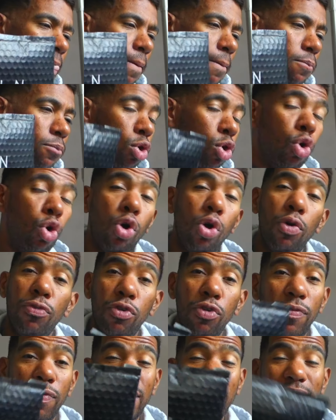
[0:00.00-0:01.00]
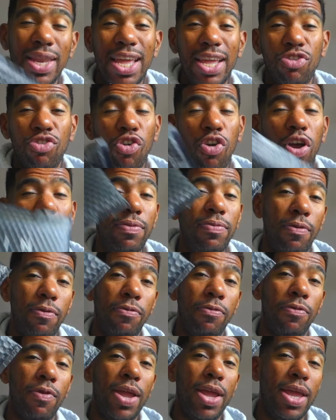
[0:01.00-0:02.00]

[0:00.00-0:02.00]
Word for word: or if you've indeed tried it for free.